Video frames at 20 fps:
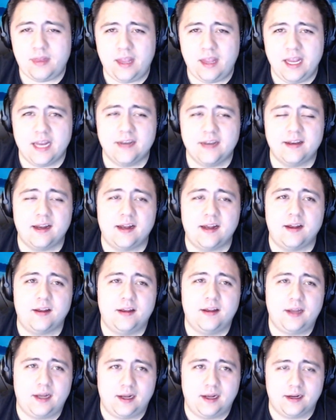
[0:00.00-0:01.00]
and
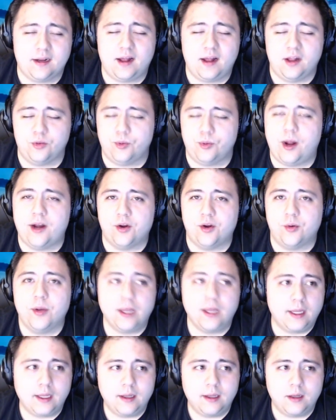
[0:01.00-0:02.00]
uh, uh Colorado,
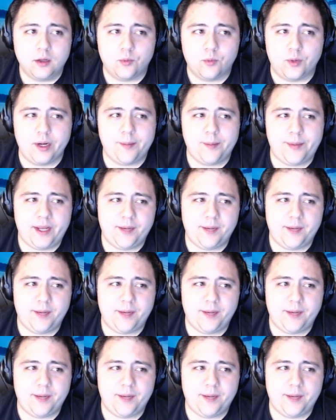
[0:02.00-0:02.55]
Winnipeg